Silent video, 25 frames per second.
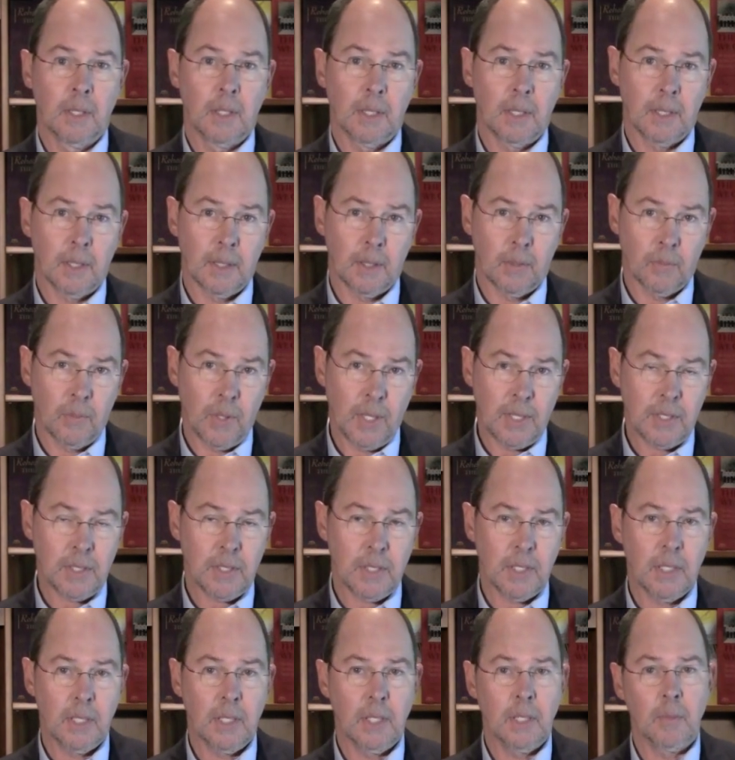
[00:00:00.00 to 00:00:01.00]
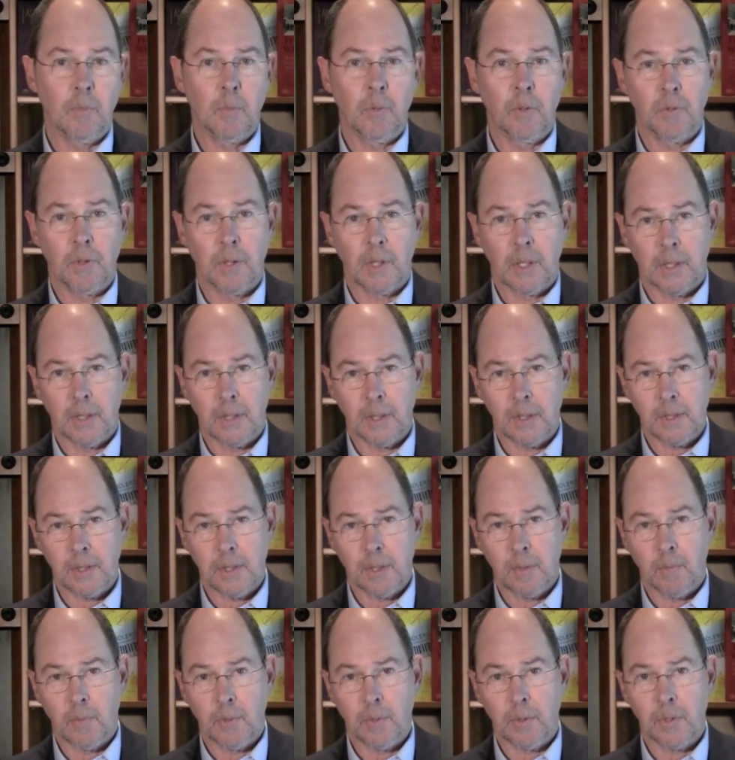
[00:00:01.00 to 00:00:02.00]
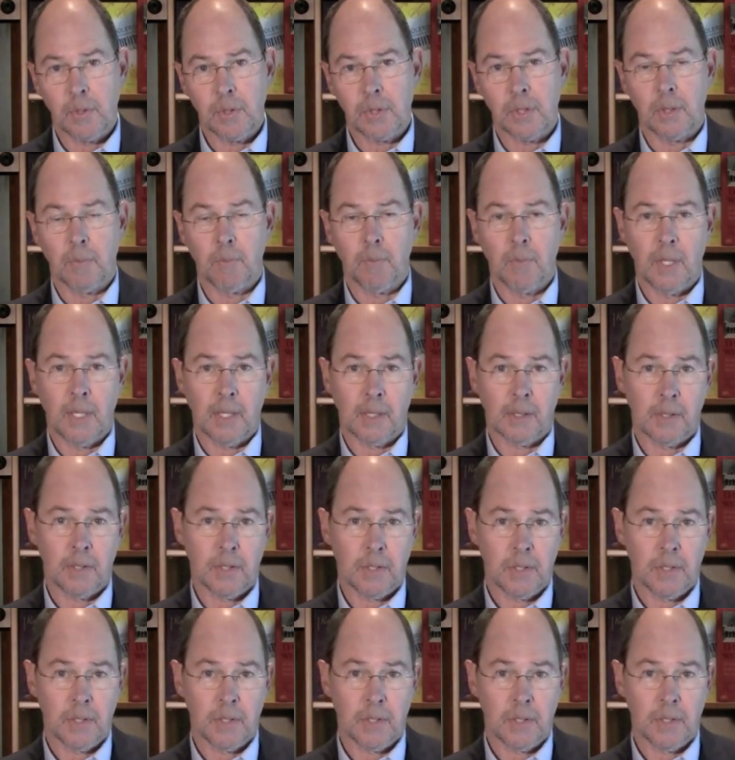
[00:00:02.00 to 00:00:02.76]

resting, moving on to cymbals, and back to